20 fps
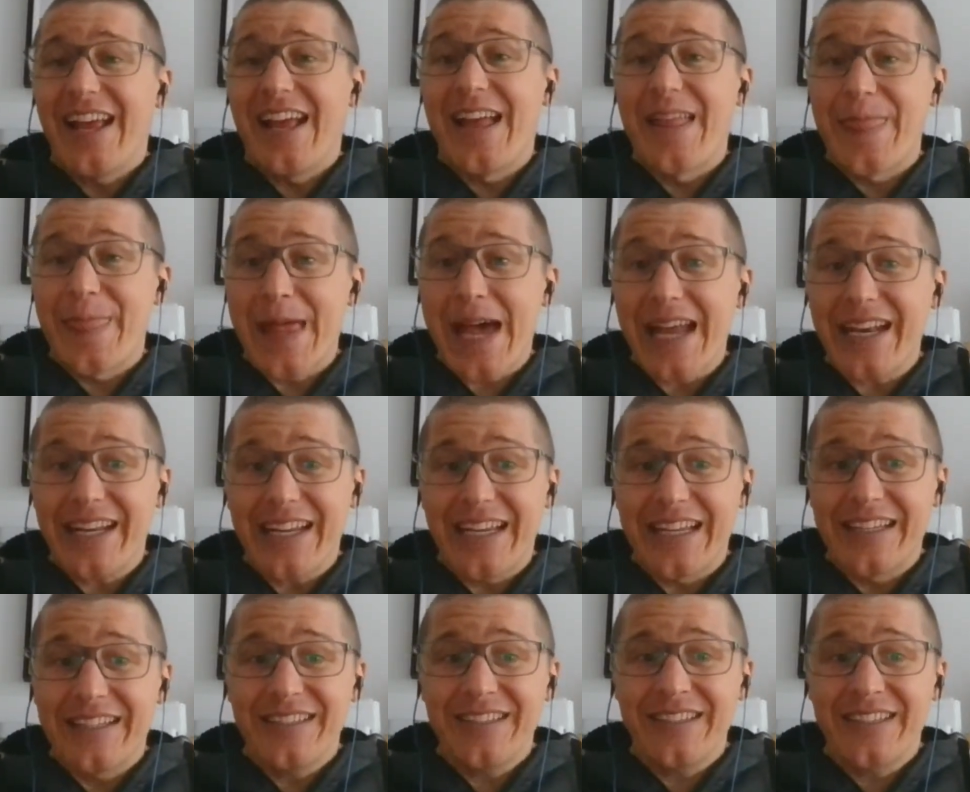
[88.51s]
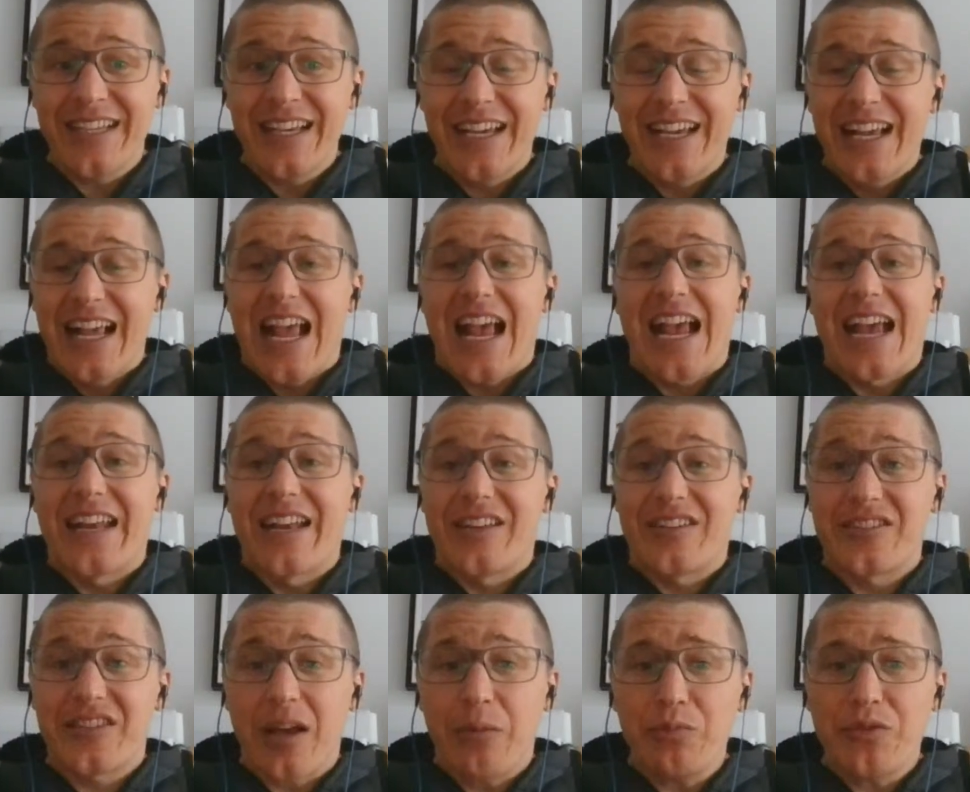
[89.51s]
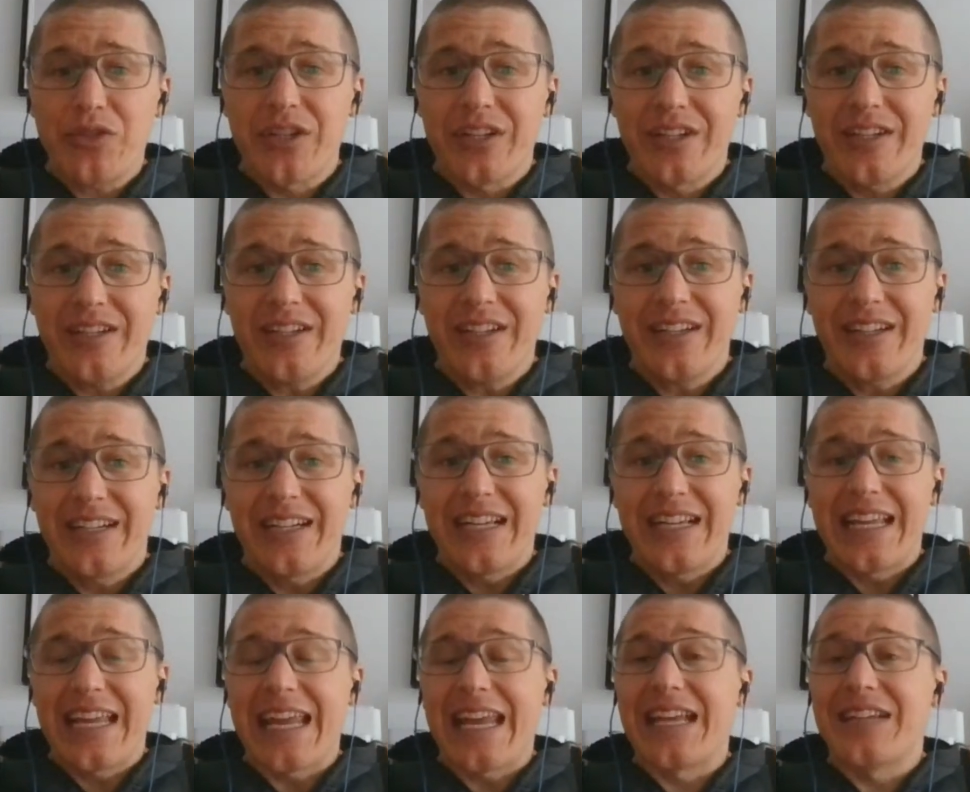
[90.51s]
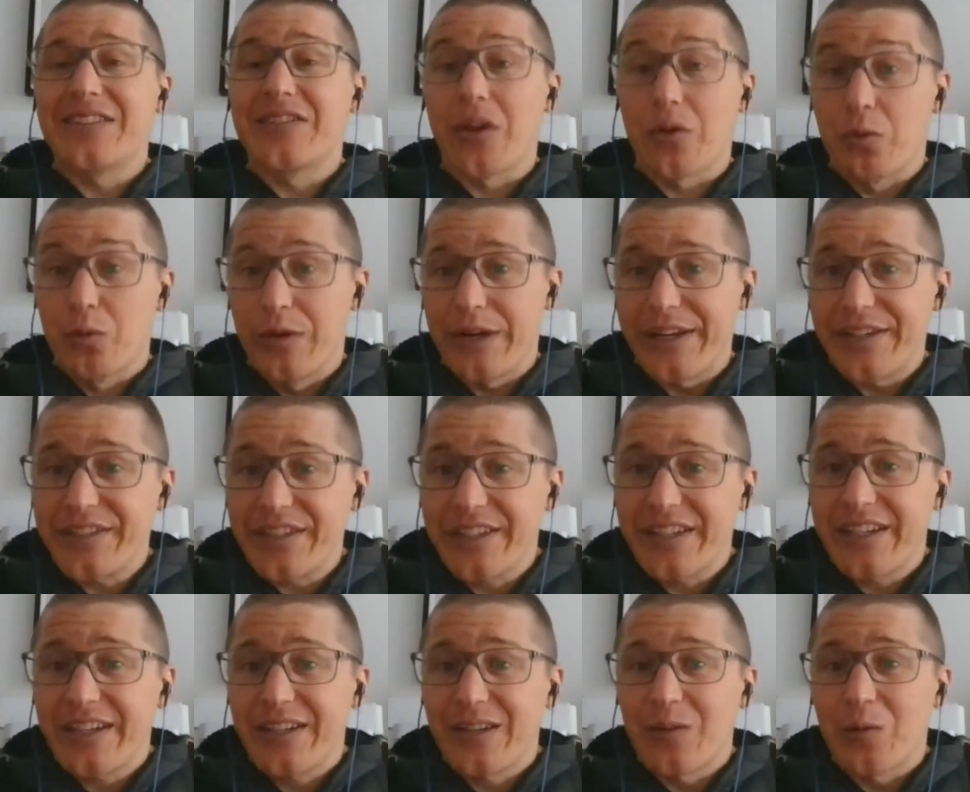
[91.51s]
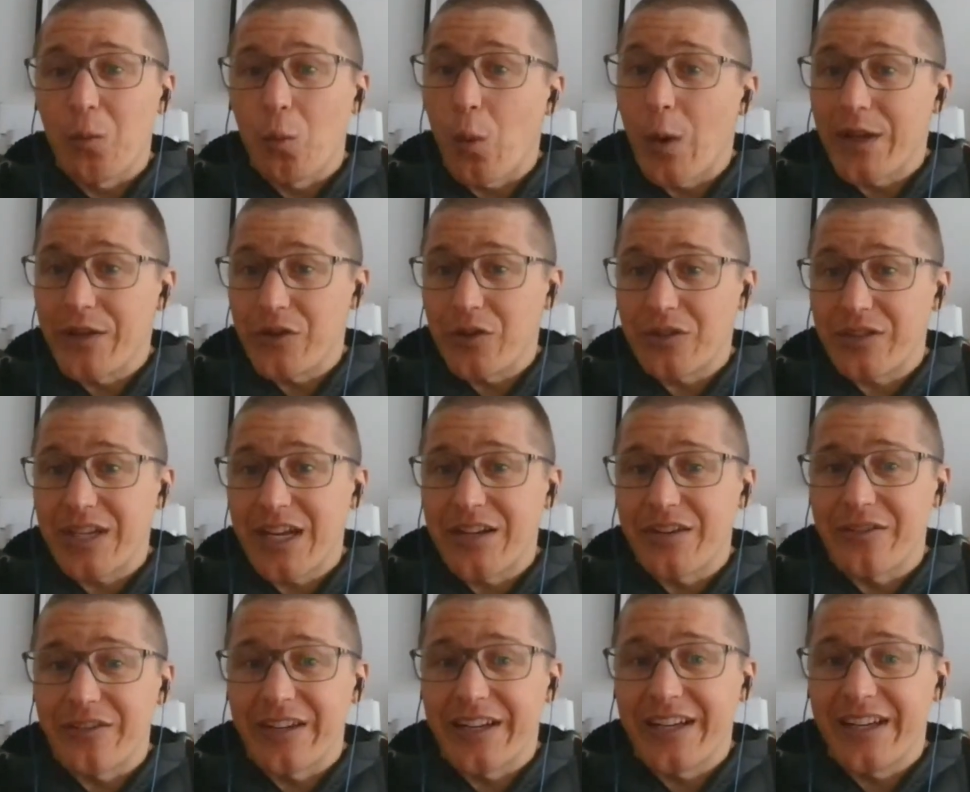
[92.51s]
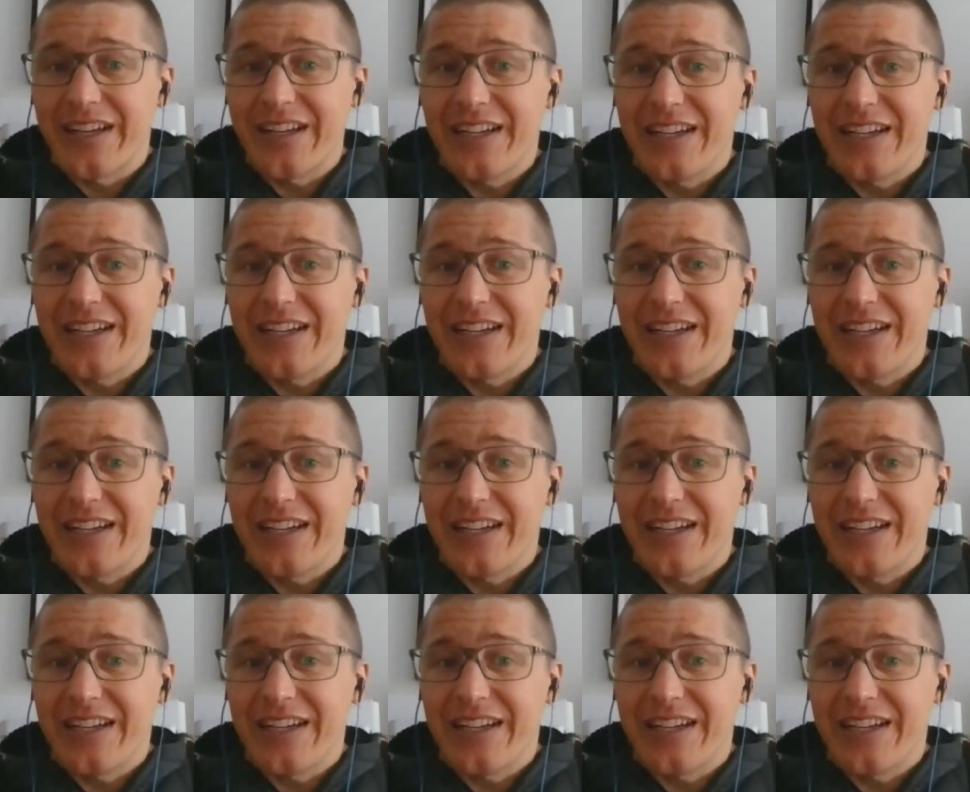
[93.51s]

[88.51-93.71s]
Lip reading: and that is an assumption is a risk when you're tendering.